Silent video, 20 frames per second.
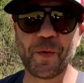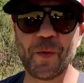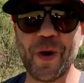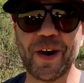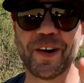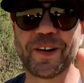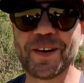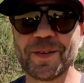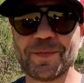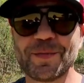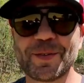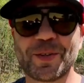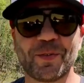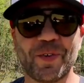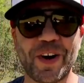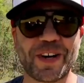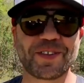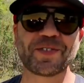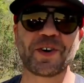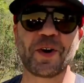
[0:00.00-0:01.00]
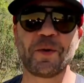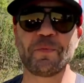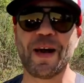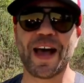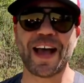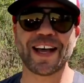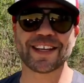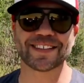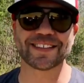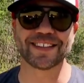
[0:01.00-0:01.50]
Welcome to Retro
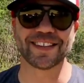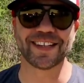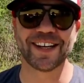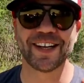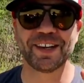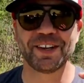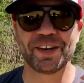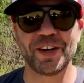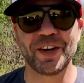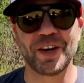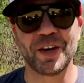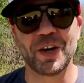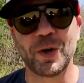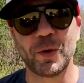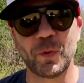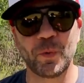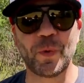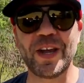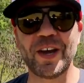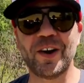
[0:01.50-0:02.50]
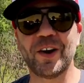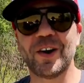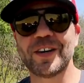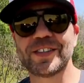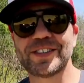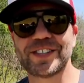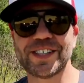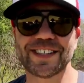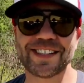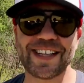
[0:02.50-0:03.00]
Bassin. We
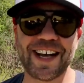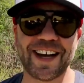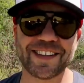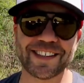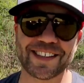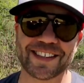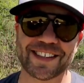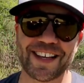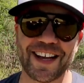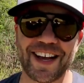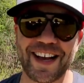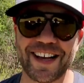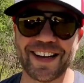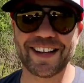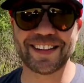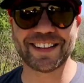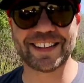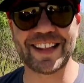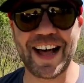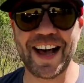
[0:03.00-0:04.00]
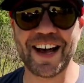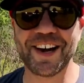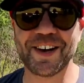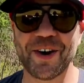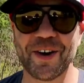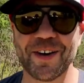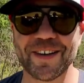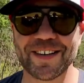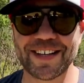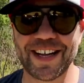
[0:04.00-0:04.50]
are just outside
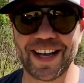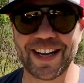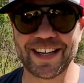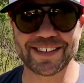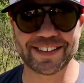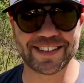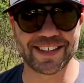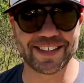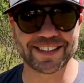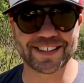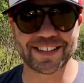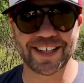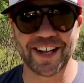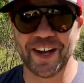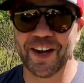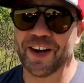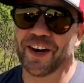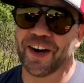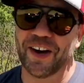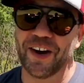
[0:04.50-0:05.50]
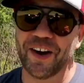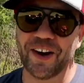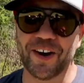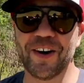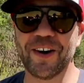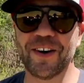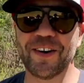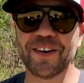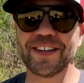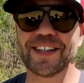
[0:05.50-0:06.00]
Lockhart, Texas,
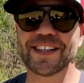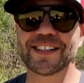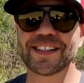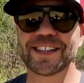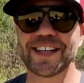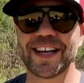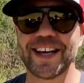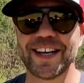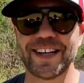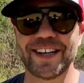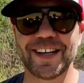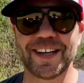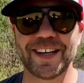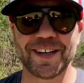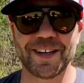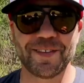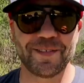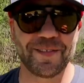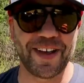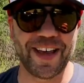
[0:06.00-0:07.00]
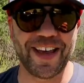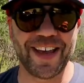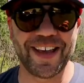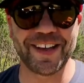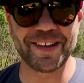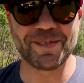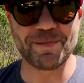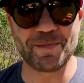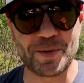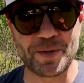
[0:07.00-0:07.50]
on the set of
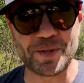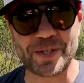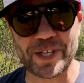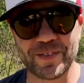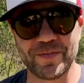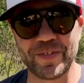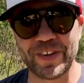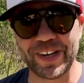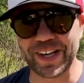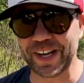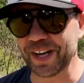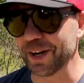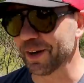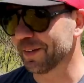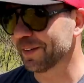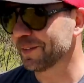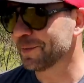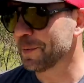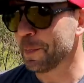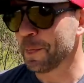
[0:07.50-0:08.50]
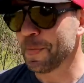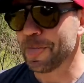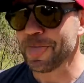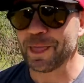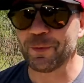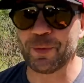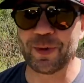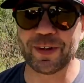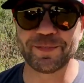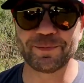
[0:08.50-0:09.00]
a music video.
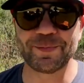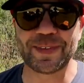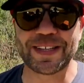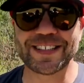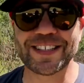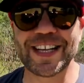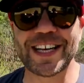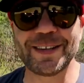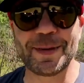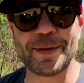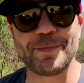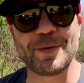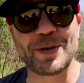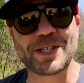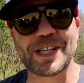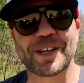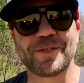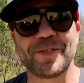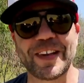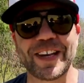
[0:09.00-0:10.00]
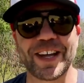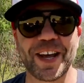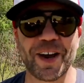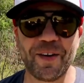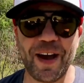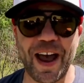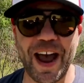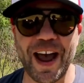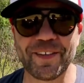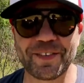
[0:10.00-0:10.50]
Well, it's going to be a music
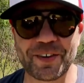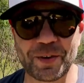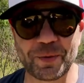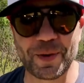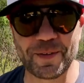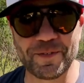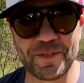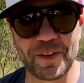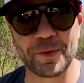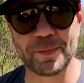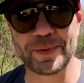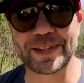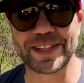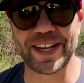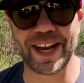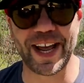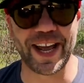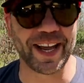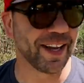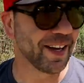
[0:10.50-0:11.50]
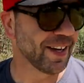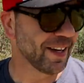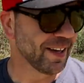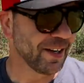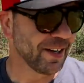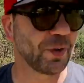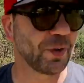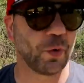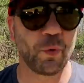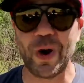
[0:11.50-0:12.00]
video after we film it today.
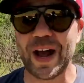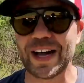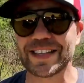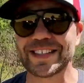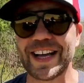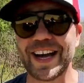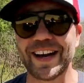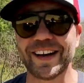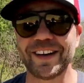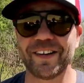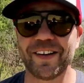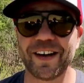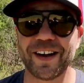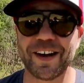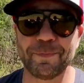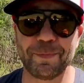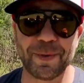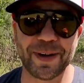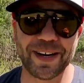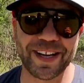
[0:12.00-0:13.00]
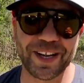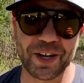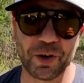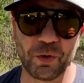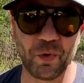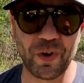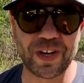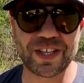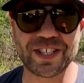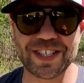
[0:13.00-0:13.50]
We're actually out here at our buddy
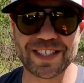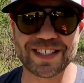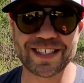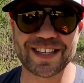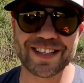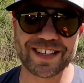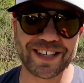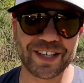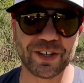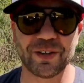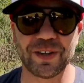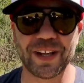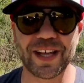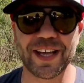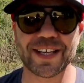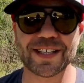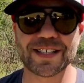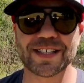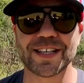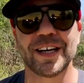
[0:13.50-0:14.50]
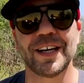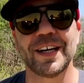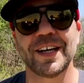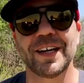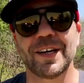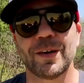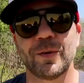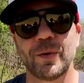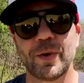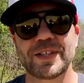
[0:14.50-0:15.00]
Rich's deer lease,
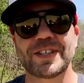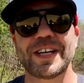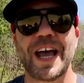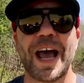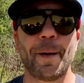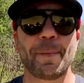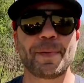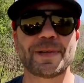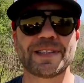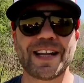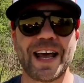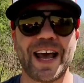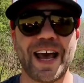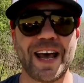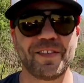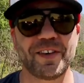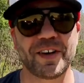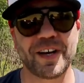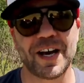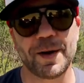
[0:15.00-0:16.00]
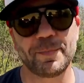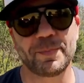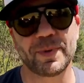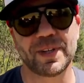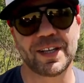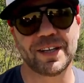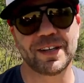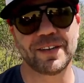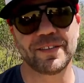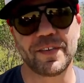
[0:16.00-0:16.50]
which happens to have a
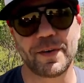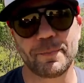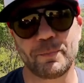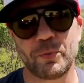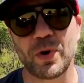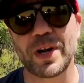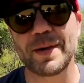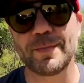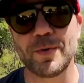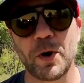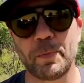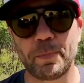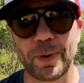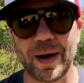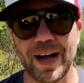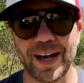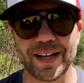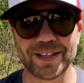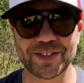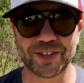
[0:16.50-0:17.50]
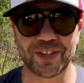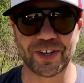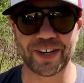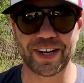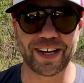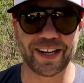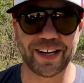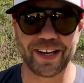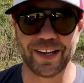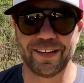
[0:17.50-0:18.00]
couple of primo ponds
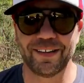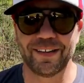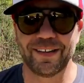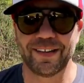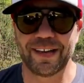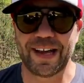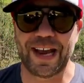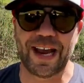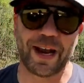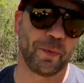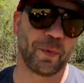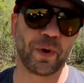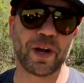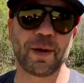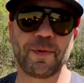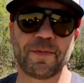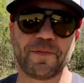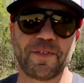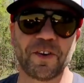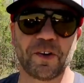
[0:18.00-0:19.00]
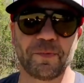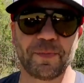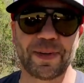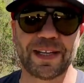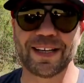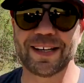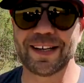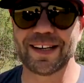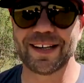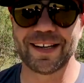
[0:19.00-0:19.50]
on it. And we're going to be
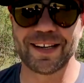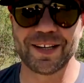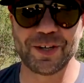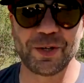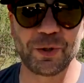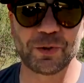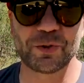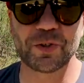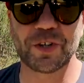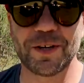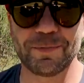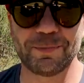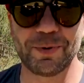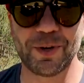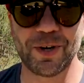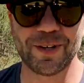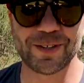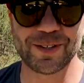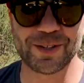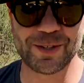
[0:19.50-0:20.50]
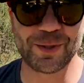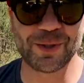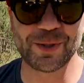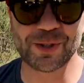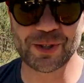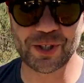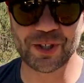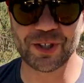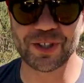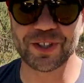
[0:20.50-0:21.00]
filming Neutron Paul's new
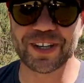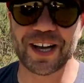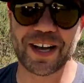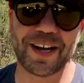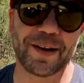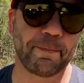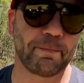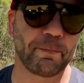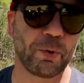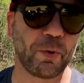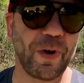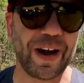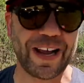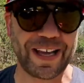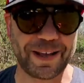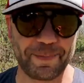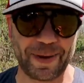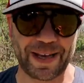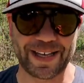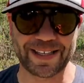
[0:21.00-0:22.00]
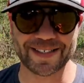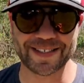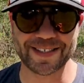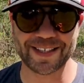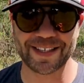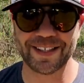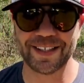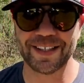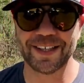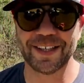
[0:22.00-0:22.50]
song, Prankbaits.